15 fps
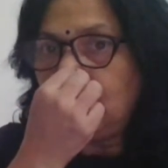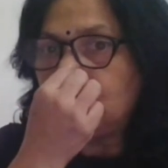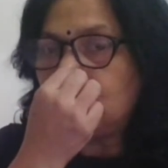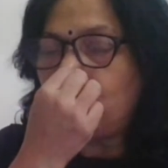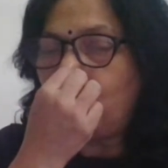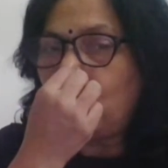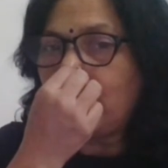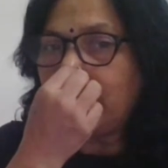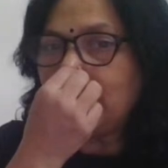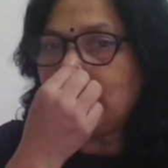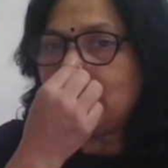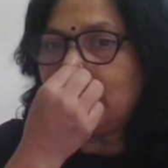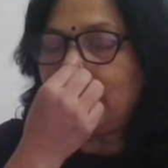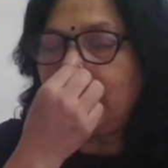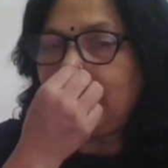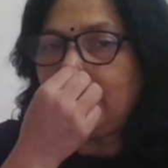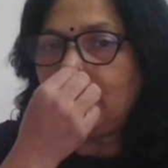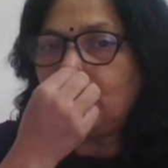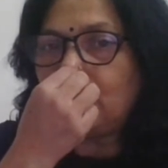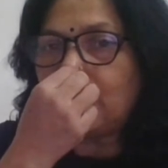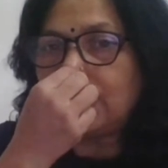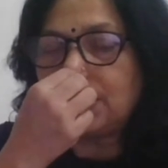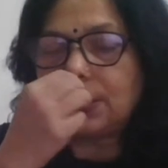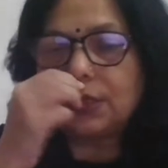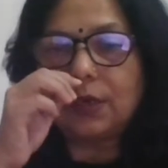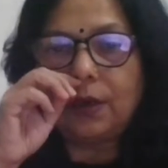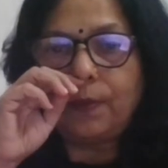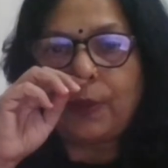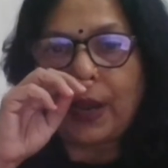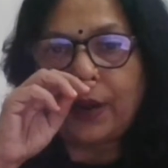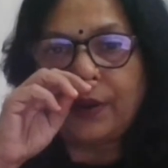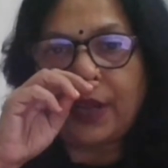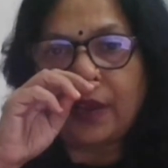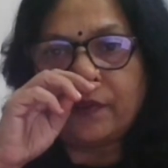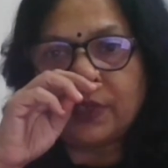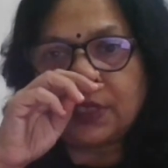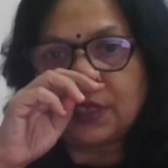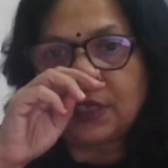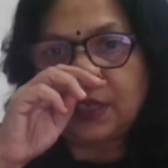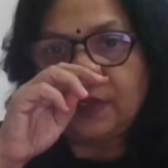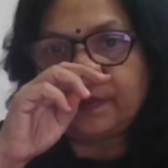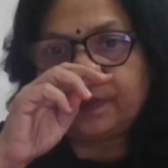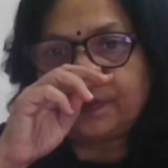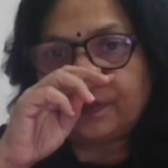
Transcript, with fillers: So what is the need to conserve biodiversity?